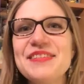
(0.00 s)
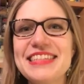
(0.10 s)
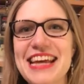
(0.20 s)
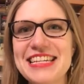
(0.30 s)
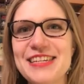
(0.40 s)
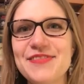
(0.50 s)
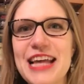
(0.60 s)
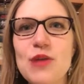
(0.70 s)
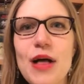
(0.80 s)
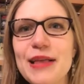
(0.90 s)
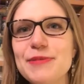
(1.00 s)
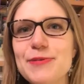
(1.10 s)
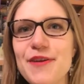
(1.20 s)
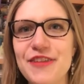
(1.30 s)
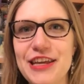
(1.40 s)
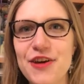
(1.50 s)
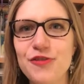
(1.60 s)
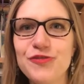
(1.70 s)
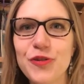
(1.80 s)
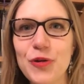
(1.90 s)
detectives, and welcome to my
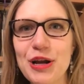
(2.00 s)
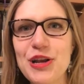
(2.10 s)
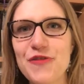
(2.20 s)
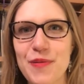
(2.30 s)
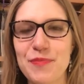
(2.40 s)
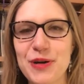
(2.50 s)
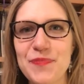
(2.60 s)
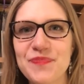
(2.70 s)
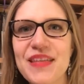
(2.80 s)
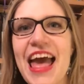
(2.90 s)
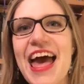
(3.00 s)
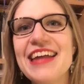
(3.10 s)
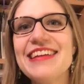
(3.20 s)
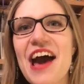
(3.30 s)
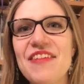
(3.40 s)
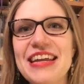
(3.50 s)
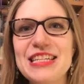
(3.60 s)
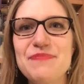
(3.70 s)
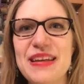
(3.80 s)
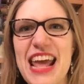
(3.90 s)
video for November. Now, it
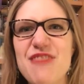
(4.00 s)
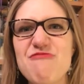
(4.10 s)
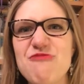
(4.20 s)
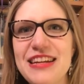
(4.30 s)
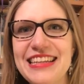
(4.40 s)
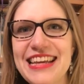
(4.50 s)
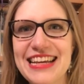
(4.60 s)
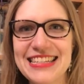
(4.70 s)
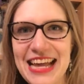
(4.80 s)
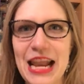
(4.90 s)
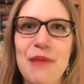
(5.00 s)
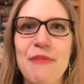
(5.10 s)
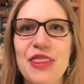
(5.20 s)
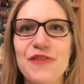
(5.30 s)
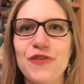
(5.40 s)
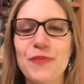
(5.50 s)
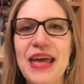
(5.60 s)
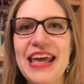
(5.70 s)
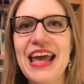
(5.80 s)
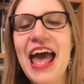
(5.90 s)
has been a really exciting month for
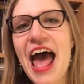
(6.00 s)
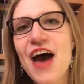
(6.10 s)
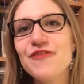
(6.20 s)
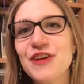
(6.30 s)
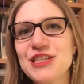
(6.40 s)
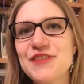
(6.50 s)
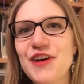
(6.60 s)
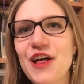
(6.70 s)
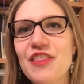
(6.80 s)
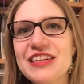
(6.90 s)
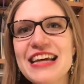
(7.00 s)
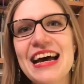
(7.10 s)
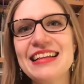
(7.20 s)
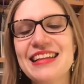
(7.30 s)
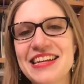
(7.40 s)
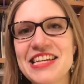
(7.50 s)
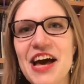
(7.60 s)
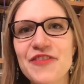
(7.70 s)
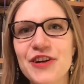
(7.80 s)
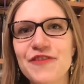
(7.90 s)
me. First of all, the title and
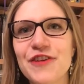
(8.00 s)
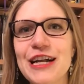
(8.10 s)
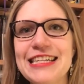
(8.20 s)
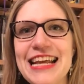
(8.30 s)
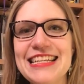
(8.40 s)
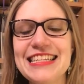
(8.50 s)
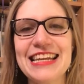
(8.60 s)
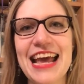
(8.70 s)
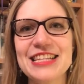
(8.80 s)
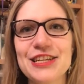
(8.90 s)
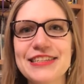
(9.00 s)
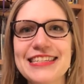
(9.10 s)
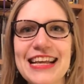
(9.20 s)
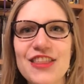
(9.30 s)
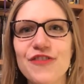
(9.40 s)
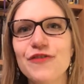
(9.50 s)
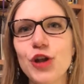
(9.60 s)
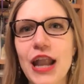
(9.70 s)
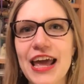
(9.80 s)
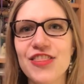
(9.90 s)
cover for Daisy and Hazel's 6th
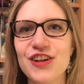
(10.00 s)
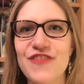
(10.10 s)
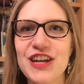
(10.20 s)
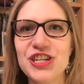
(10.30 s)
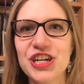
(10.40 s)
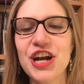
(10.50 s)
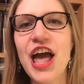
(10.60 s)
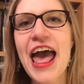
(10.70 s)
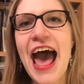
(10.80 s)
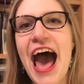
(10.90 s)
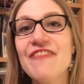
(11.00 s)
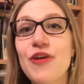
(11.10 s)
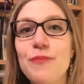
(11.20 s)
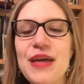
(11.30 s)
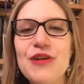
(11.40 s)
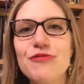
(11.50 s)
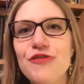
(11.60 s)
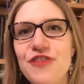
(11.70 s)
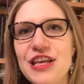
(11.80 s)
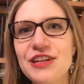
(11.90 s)
full-length adventure have been
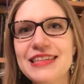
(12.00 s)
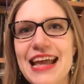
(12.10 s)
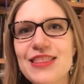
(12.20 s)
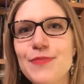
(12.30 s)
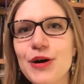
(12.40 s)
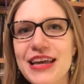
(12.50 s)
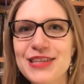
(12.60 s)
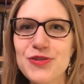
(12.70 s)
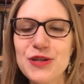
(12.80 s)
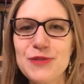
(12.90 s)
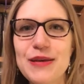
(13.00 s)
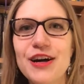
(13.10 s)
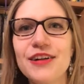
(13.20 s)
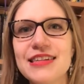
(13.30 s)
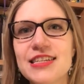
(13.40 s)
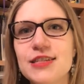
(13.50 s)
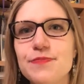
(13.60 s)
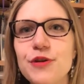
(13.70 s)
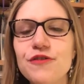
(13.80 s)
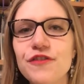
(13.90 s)
revealed. The book is going to be called A
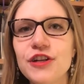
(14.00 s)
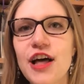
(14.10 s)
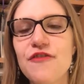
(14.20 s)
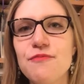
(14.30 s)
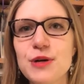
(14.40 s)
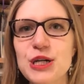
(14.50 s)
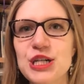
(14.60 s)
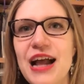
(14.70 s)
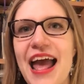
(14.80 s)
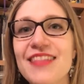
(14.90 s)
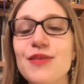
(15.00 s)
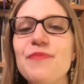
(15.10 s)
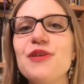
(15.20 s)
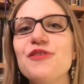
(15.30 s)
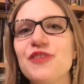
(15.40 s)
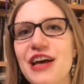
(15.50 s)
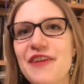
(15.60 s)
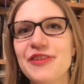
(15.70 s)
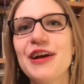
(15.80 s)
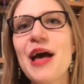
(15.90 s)
Spoonful of Murder, and the beautiful
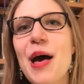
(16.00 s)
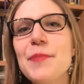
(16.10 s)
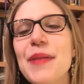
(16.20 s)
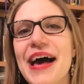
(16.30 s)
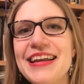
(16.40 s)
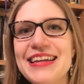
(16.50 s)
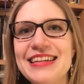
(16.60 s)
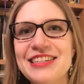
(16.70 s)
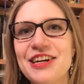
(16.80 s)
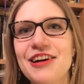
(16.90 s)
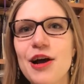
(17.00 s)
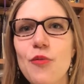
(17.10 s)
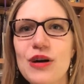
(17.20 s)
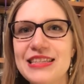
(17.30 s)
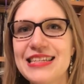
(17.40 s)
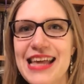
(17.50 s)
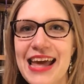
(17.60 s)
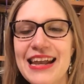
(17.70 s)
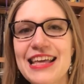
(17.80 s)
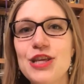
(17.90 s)
cover by Nina Tara, once
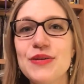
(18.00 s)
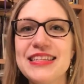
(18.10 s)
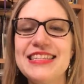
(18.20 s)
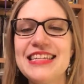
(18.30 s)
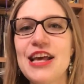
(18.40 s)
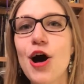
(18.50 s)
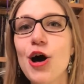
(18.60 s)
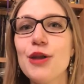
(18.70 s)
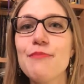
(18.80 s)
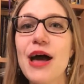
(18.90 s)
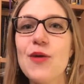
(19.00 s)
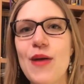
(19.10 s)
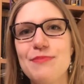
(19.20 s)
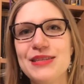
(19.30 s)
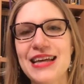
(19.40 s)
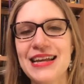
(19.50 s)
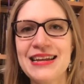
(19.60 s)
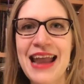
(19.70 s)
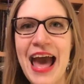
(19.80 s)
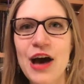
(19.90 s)
again, you can see on my
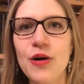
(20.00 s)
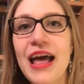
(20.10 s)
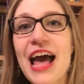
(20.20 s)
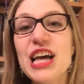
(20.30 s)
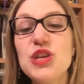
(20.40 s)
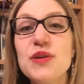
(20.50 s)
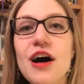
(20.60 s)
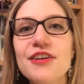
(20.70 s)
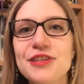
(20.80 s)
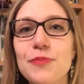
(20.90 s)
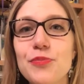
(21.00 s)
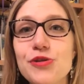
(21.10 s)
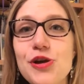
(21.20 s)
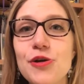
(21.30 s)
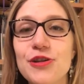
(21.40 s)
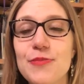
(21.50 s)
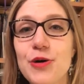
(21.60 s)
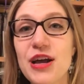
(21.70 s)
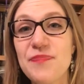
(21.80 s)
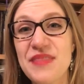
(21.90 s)
website now. You can also pre-order the
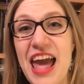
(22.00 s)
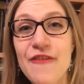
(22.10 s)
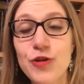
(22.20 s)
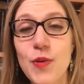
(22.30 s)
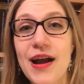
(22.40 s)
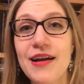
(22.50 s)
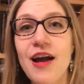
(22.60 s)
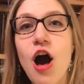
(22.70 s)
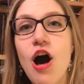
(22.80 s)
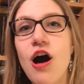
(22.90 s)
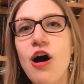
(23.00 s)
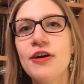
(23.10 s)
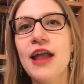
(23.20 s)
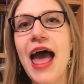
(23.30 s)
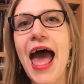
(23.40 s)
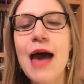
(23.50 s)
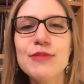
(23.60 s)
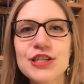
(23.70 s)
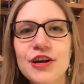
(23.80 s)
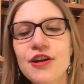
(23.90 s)
book everywhere, on
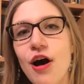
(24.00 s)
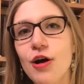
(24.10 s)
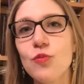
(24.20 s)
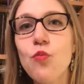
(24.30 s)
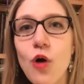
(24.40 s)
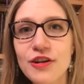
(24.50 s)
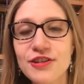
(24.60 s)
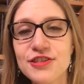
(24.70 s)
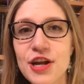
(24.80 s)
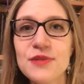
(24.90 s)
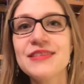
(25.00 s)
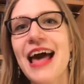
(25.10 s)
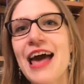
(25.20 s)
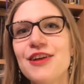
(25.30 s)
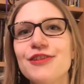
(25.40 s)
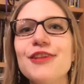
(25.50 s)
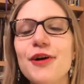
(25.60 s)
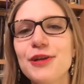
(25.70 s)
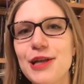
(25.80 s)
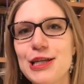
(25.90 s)
Amazon, on Waterstones, at your
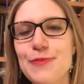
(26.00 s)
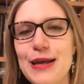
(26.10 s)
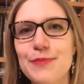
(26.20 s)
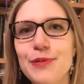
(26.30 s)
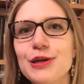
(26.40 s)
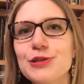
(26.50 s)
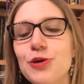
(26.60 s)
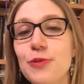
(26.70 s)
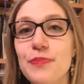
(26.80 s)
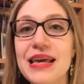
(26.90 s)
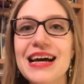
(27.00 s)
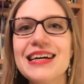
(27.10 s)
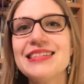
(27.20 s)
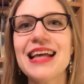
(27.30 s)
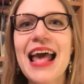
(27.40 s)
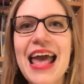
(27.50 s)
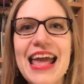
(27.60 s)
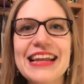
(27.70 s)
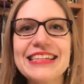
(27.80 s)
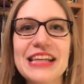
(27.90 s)
local independent bookstore, because
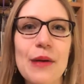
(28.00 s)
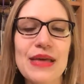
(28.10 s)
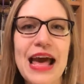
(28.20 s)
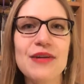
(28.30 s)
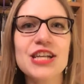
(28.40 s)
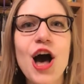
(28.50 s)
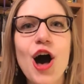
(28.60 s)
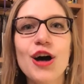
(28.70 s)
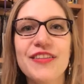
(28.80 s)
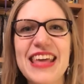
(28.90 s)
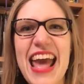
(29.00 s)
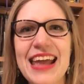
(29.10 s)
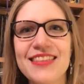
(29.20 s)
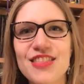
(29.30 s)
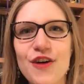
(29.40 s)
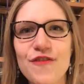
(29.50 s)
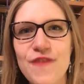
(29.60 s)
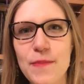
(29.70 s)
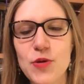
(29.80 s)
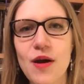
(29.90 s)
it is coming out on the 8th of
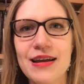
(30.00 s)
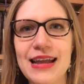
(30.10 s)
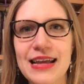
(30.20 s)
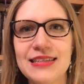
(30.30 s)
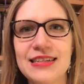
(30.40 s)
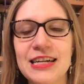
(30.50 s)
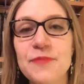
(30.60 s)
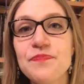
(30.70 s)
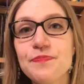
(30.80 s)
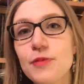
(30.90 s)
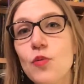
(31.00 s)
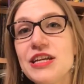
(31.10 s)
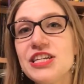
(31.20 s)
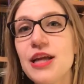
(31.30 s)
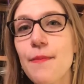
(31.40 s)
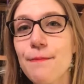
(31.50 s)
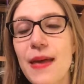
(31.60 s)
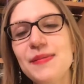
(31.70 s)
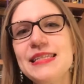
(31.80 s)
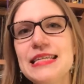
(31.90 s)
February next year, which
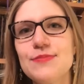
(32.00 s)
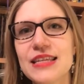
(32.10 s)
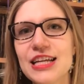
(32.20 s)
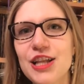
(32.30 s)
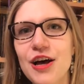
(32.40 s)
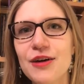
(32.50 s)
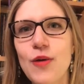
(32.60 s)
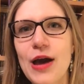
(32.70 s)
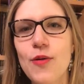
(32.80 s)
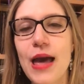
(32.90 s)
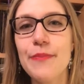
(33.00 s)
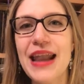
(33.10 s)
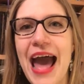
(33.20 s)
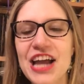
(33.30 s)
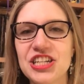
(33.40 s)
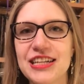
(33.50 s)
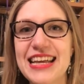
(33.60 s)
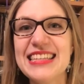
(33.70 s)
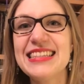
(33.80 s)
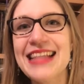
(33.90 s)
maybe seems like a long way away, but
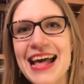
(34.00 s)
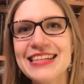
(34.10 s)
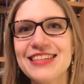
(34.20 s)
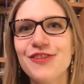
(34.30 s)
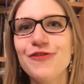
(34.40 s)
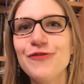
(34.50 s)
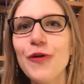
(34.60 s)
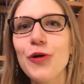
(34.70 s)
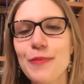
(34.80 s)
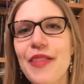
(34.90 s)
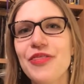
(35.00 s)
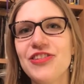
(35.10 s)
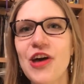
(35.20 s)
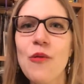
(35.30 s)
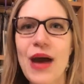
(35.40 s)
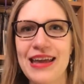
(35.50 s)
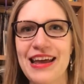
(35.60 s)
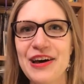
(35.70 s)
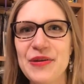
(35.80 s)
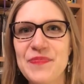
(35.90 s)
actually is less than 4 months away
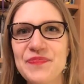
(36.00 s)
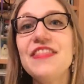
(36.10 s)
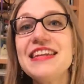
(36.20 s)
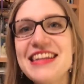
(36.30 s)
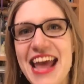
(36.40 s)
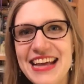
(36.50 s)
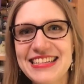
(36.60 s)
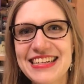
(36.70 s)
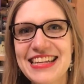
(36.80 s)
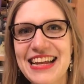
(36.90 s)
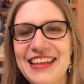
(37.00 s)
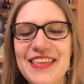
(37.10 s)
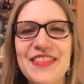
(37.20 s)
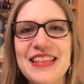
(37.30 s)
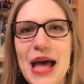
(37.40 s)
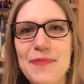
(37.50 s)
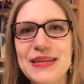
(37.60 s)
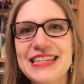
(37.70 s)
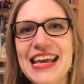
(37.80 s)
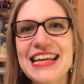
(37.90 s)
now. The next exciting thing that's
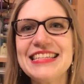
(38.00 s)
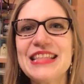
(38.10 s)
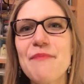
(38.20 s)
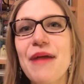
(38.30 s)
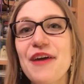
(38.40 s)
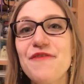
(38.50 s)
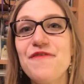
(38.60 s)
happened is that my